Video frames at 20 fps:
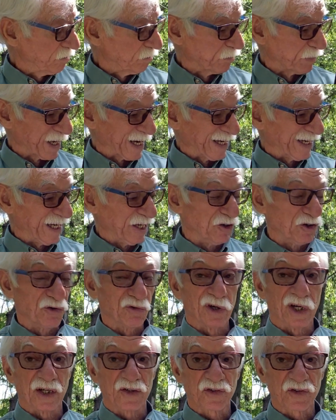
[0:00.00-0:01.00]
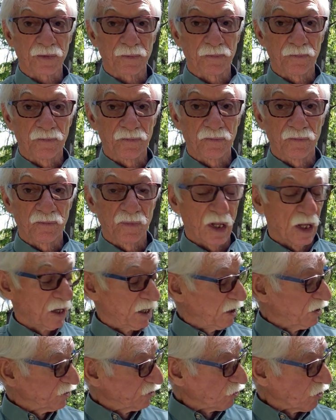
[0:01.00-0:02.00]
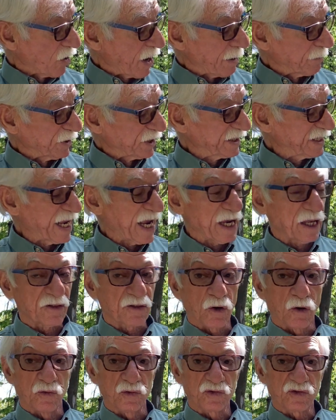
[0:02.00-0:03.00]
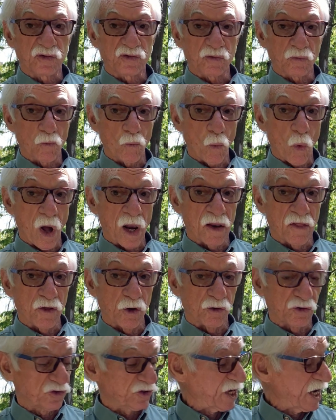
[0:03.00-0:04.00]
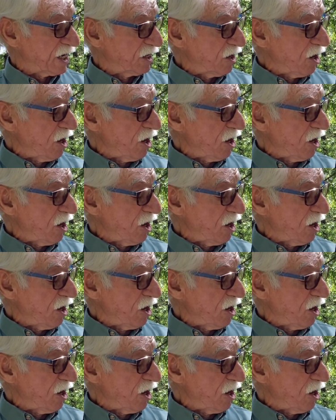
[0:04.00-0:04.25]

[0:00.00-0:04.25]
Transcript: But I need units. So I'm going to take one of those 10